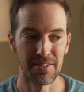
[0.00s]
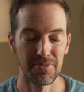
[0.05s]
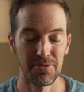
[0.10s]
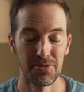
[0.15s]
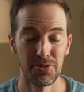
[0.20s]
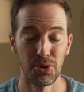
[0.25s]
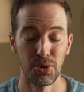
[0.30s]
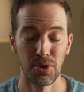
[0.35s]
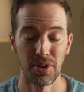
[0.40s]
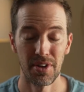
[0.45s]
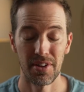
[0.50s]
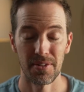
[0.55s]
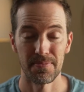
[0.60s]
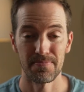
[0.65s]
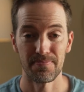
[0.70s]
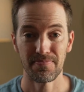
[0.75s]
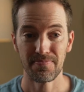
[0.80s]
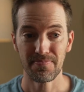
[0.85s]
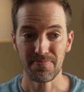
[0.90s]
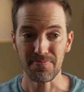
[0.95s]
and forth.
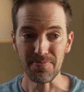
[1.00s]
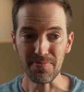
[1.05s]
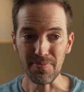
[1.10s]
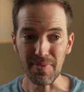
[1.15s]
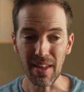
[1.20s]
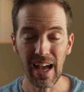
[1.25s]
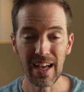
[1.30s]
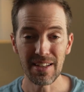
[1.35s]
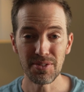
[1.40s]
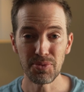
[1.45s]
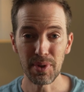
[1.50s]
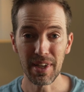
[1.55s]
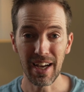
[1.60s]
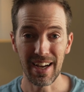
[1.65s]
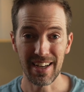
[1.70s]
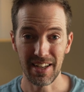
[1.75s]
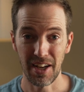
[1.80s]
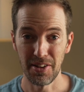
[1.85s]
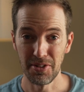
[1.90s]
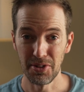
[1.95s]
As we
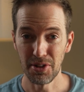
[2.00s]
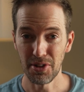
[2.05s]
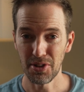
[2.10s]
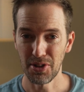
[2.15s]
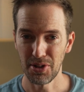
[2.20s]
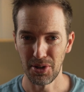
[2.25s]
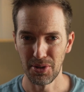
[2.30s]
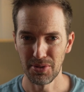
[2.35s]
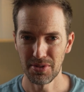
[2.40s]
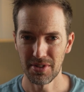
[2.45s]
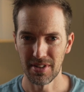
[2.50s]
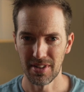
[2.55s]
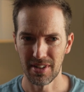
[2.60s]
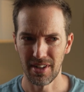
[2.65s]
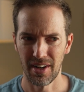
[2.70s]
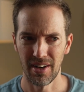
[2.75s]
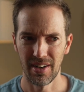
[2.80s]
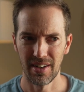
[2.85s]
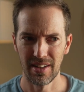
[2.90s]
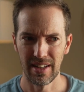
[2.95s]
got a little closer to the
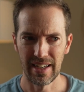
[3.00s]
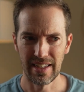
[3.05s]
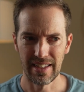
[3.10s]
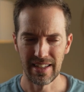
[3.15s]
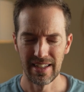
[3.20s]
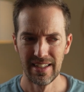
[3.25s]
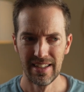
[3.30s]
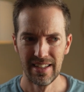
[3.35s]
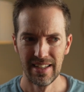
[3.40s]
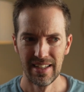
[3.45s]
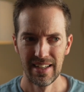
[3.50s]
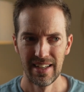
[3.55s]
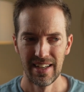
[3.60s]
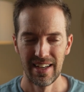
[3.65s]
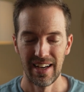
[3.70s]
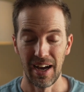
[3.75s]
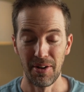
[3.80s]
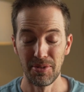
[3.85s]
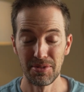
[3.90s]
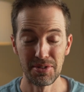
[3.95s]
car, like
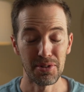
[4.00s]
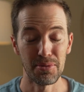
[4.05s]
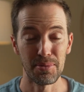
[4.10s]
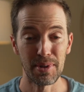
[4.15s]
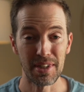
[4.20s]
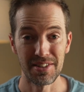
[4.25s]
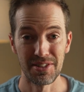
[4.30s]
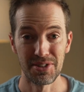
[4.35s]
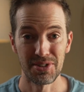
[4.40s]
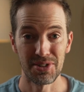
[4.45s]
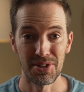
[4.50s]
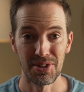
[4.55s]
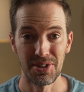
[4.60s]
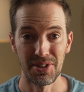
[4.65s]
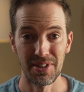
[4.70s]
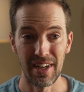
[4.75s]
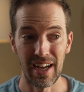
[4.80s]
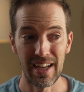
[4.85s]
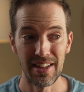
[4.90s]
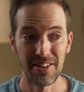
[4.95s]
I was a little bit
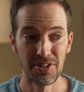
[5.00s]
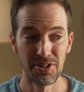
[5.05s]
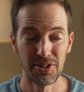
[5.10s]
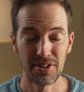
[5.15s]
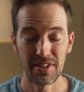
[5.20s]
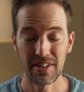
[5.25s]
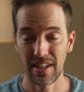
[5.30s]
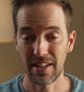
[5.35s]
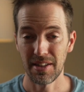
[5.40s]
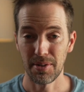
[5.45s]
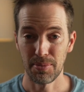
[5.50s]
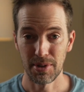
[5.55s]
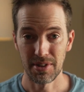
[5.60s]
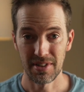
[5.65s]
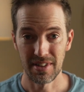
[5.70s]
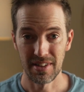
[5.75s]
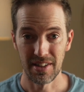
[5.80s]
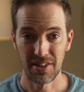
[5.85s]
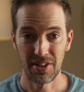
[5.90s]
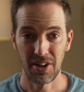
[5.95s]
concerned. I looked at the
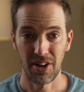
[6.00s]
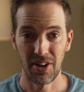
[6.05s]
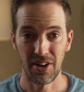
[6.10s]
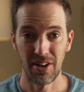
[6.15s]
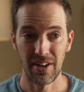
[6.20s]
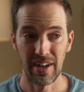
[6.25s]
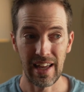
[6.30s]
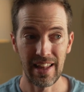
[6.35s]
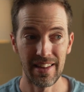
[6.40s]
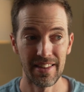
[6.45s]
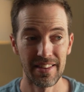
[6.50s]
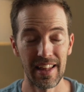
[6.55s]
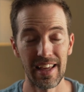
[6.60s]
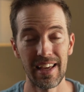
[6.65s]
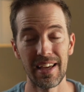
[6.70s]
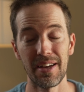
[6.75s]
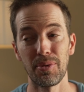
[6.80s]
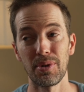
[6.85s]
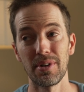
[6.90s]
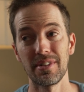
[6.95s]
person in the car, and
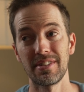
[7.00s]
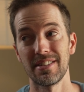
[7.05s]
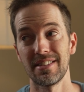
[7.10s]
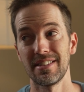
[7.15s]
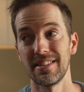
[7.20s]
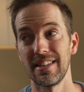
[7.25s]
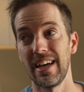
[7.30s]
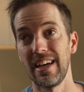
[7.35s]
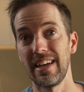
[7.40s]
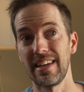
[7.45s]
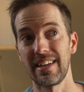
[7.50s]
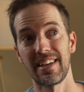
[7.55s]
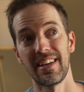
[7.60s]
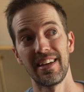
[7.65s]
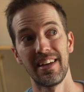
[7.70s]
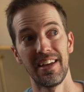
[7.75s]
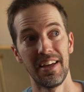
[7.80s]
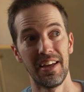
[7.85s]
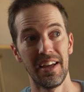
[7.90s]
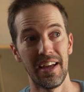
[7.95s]
they were just like,
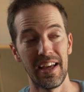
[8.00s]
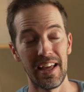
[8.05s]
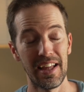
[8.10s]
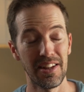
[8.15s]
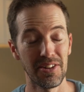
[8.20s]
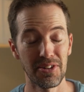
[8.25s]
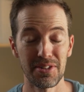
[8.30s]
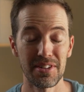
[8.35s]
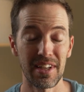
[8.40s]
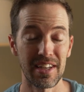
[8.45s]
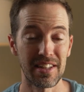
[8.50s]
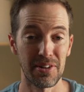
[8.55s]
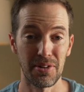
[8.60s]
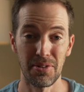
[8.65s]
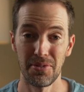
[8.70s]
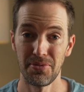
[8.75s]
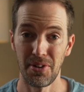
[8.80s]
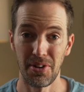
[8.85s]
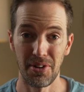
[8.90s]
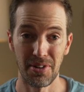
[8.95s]
it looked like they
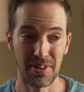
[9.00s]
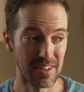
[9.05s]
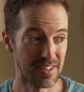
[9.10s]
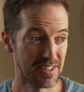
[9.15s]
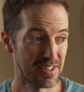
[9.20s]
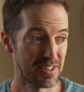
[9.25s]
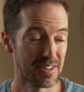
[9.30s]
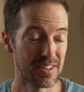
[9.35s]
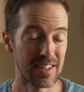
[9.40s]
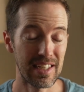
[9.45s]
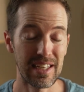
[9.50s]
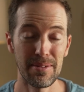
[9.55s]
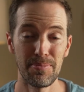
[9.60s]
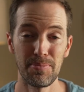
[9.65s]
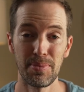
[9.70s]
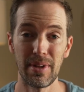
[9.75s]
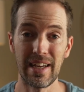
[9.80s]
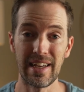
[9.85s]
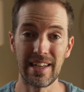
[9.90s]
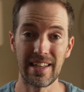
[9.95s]
were falling
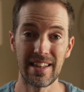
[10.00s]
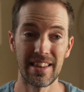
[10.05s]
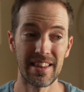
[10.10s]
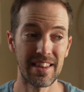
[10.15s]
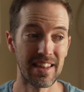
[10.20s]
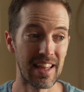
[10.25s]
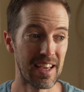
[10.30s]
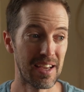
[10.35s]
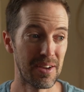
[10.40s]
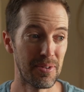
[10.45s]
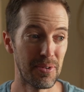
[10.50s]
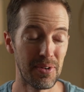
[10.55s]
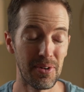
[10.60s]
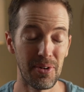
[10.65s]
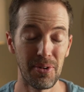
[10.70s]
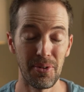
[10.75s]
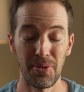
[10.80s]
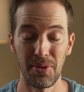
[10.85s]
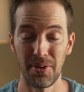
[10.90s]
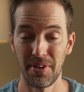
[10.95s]
asleep, like
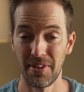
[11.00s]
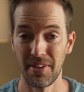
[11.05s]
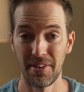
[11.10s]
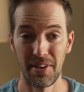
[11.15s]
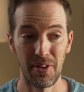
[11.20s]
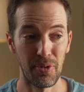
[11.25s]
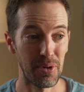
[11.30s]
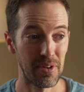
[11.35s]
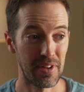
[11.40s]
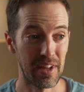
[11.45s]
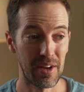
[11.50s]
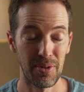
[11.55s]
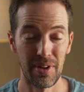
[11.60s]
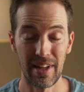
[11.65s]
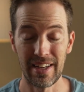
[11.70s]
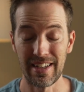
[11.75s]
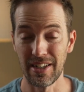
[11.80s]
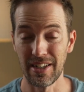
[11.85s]
or they were like